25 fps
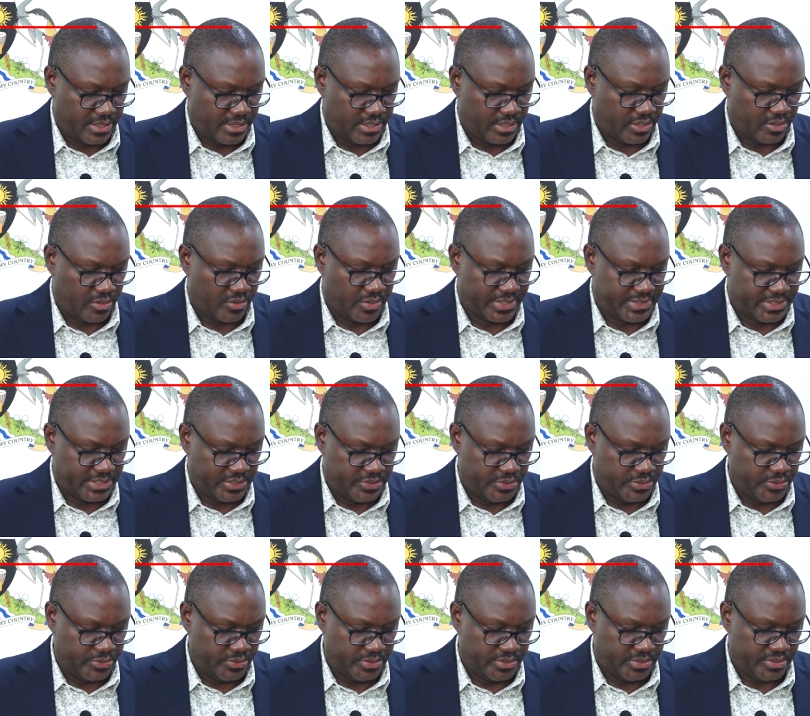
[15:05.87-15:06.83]
uh,
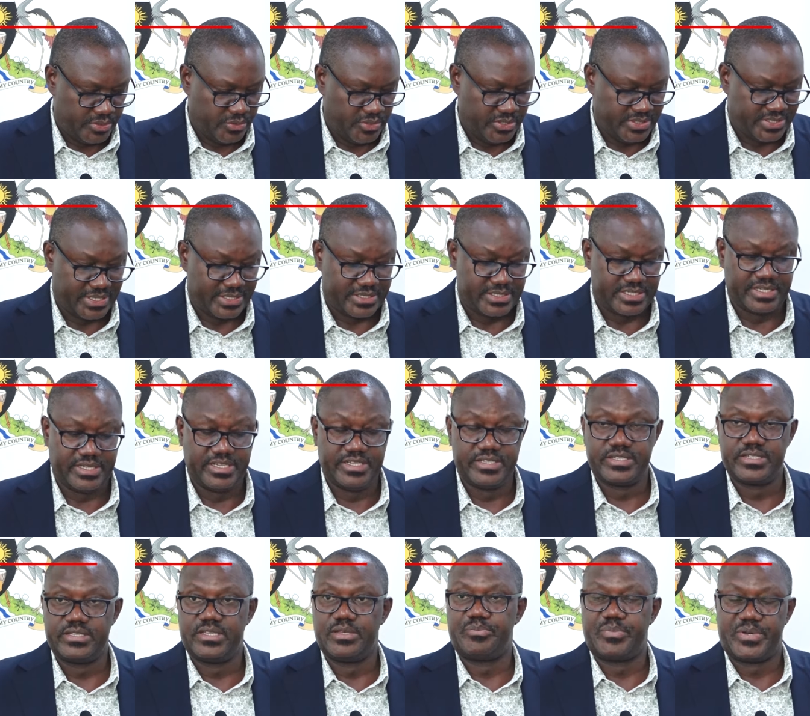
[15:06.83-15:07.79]
gratitude to His
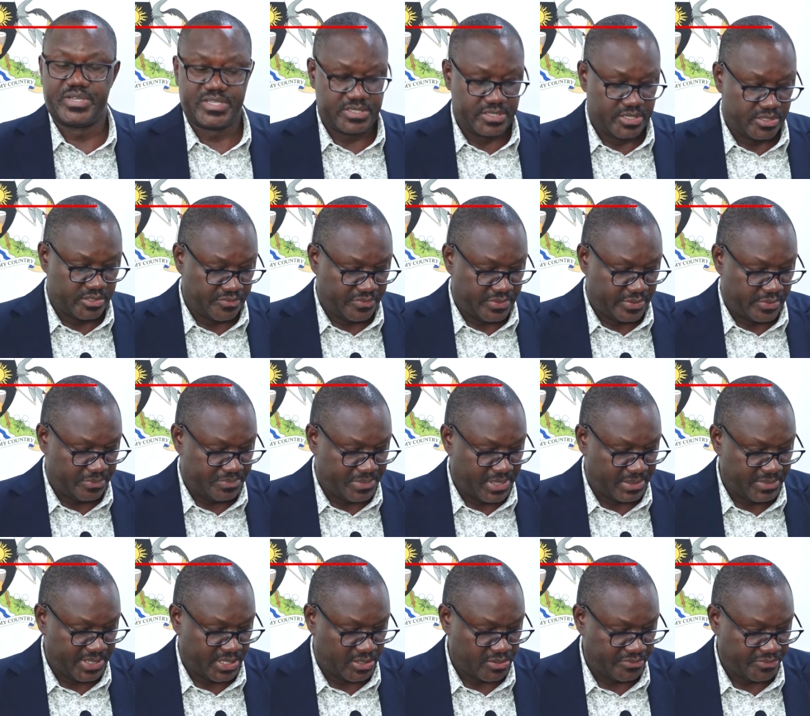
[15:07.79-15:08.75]
Excellency the President of the
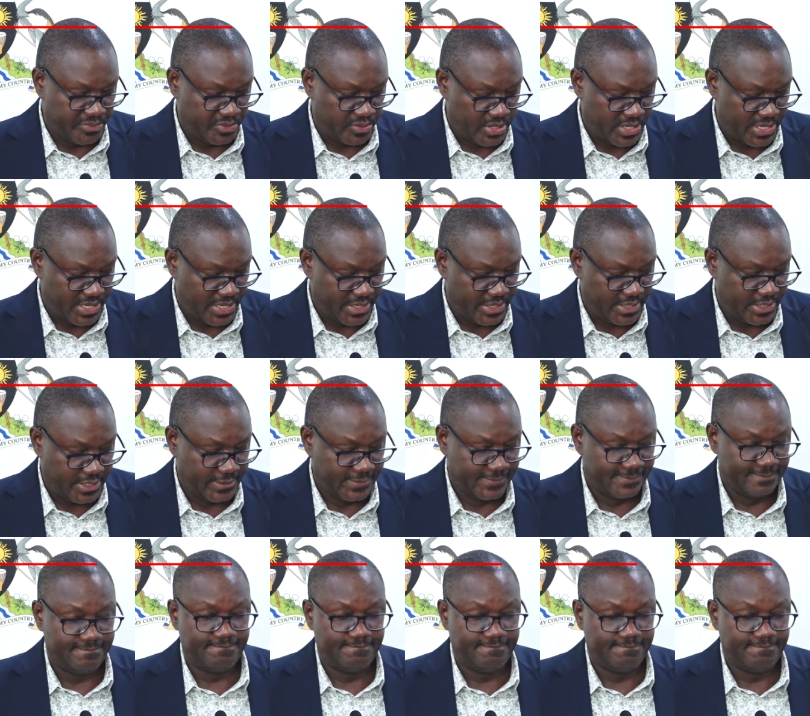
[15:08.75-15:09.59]
Republic of Uganda.